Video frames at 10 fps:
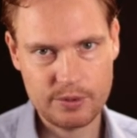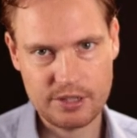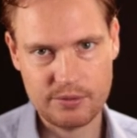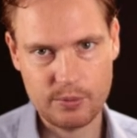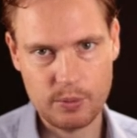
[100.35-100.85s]
which
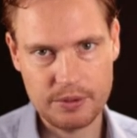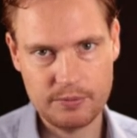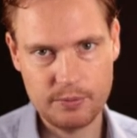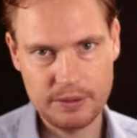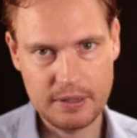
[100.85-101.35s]
is what
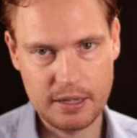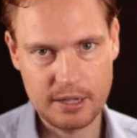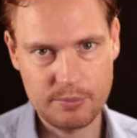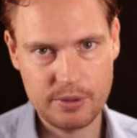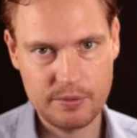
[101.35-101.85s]
we've done in
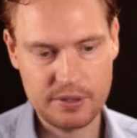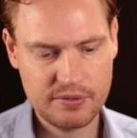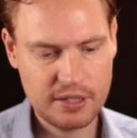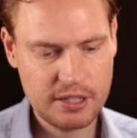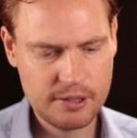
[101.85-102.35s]
the previous
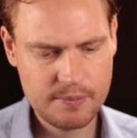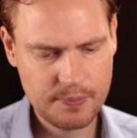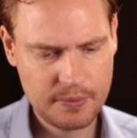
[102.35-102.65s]
video.